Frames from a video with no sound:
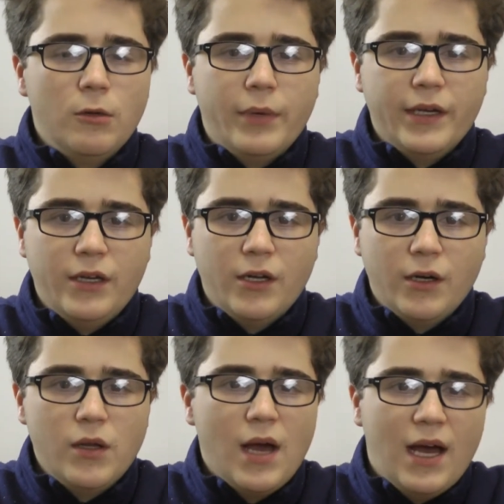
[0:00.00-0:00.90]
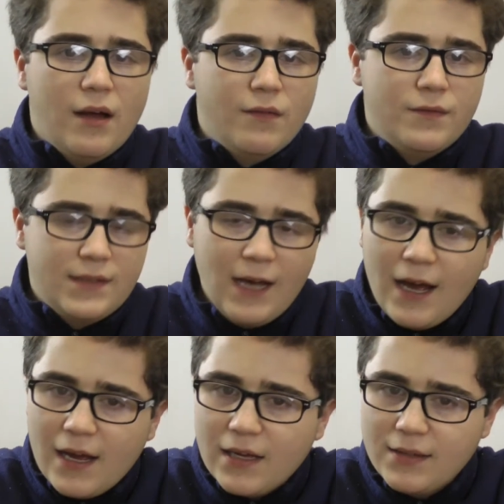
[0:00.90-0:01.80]
but you know, you have
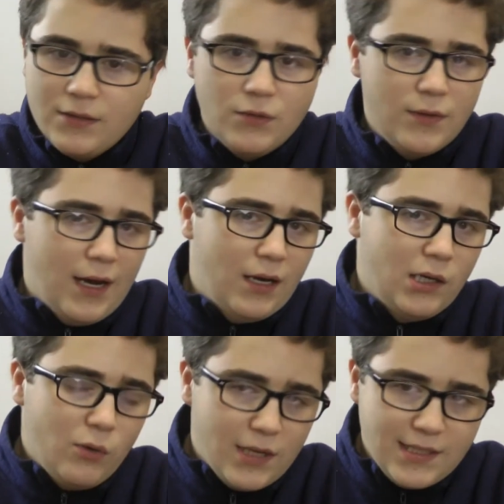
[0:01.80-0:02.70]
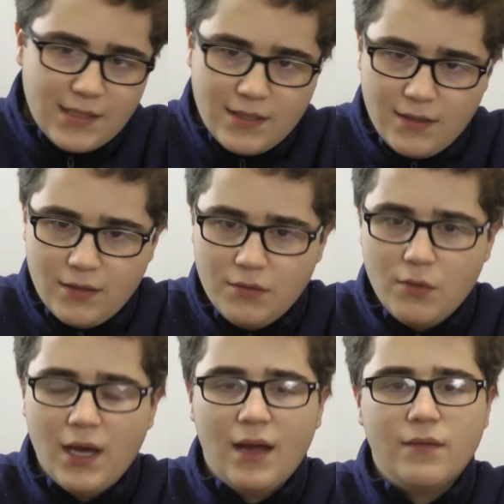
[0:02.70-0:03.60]
tests, you got quizzes,
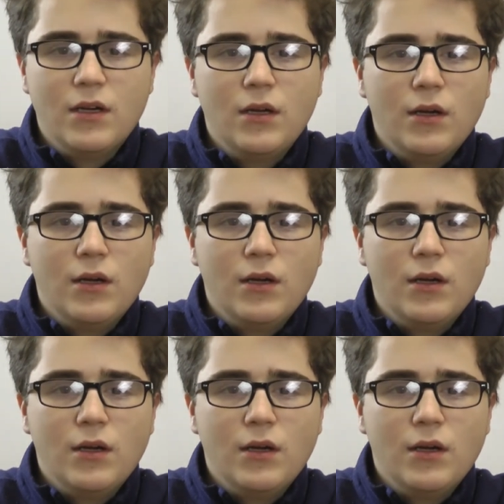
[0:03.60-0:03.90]
you have